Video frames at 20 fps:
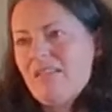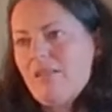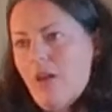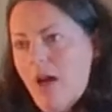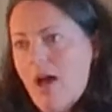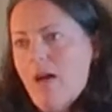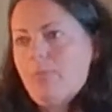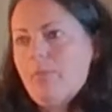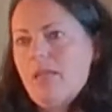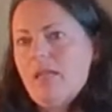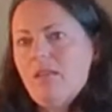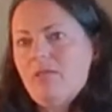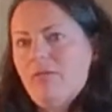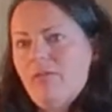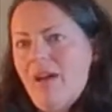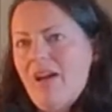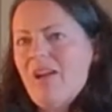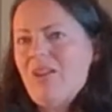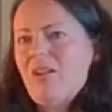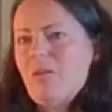not being
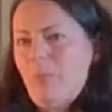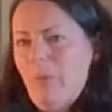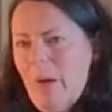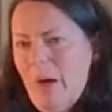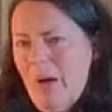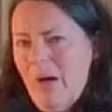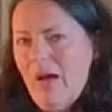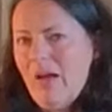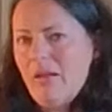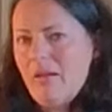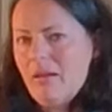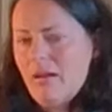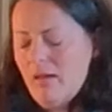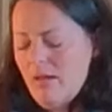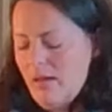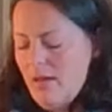fired upon.